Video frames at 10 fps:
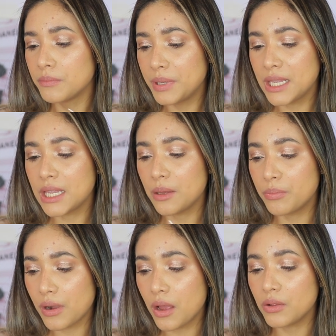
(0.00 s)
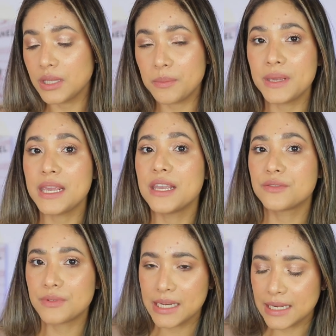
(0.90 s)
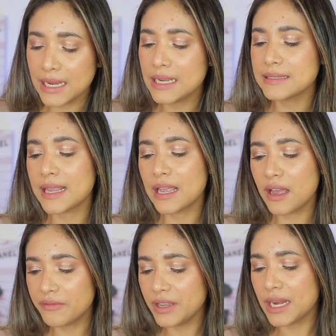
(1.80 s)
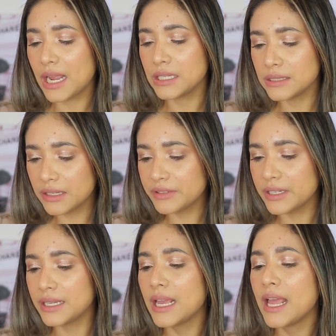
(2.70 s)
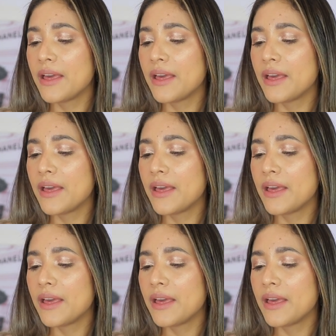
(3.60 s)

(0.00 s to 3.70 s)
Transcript: pinky brown lippy is really nice I have it I love it